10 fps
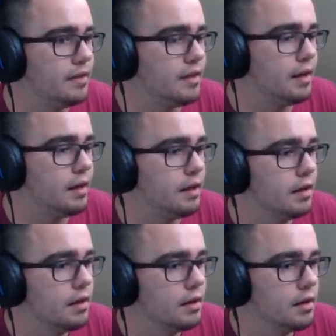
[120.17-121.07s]
thing,
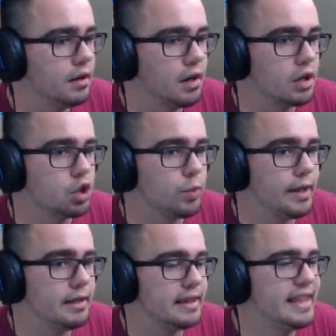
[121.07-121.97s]
a
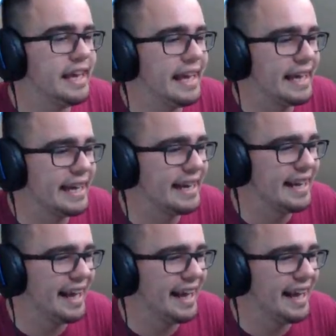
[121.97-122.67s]
green thing.